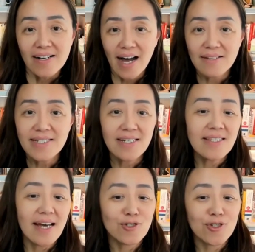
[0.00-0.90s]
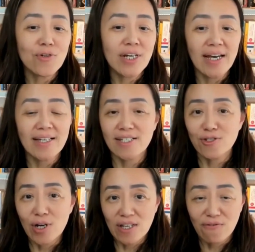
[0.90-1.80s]
content that showcase the
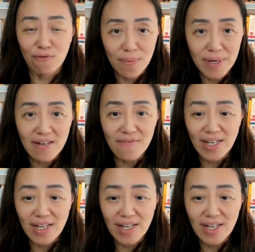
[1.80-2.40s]
transformative